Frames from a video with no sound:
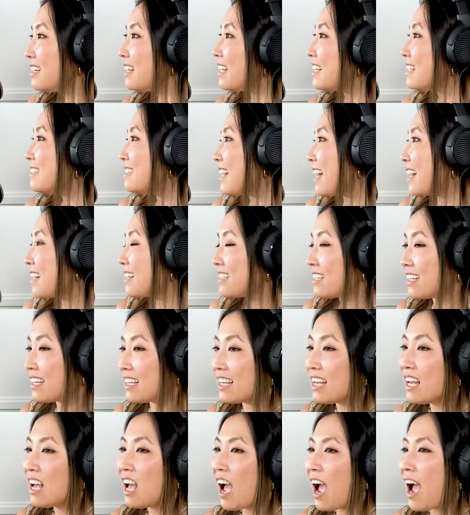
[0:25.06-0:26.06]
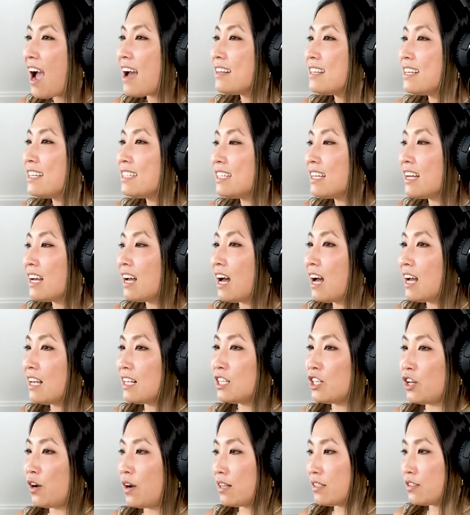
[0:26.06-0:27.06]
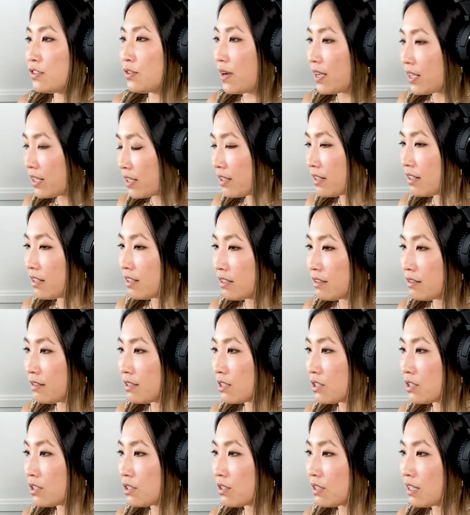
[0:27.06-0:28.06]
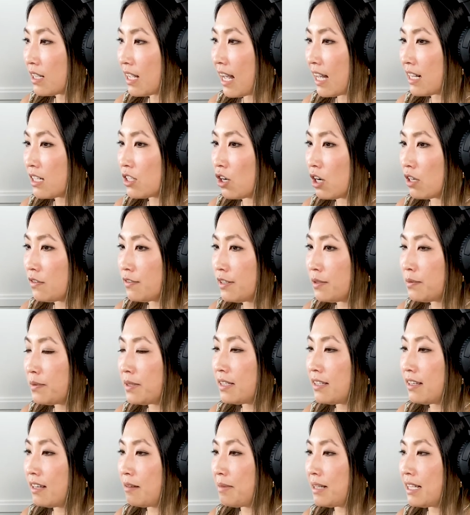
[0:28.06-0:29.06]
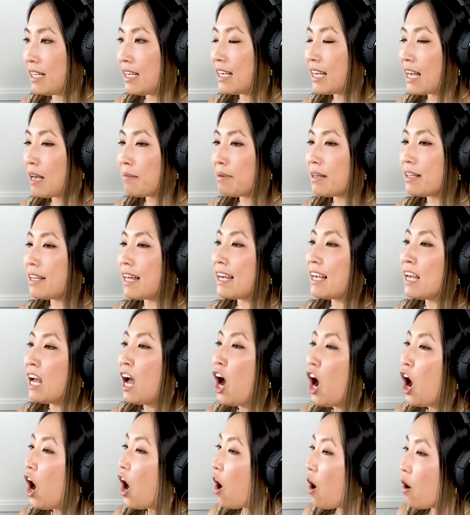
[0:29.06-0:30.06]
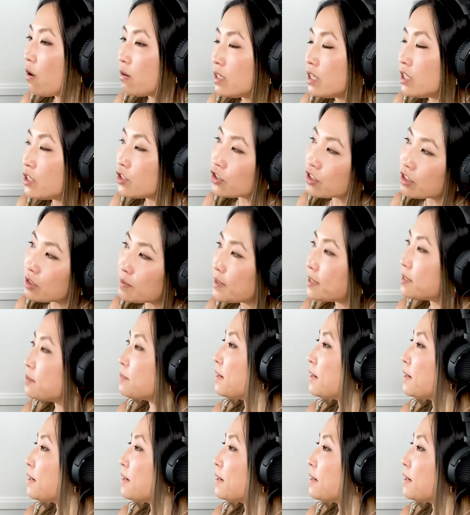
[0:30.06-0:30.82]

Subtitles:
Exactly. And then, so I had coffee with him and he kept being like, oh, you should speak to my